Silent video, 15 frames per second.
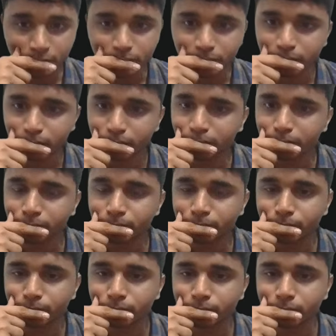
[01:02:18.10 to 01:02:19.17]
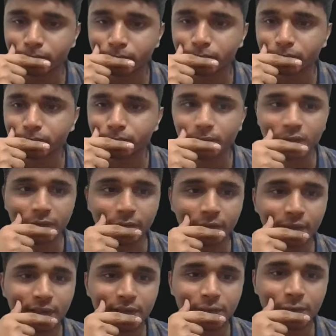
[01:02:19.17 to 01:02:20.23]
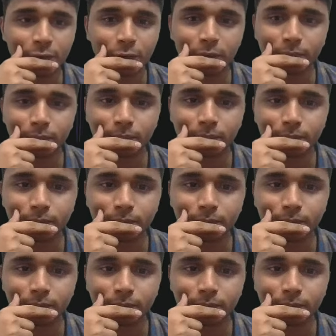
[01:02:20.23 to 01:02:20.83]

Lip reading: Mm, where it's gone.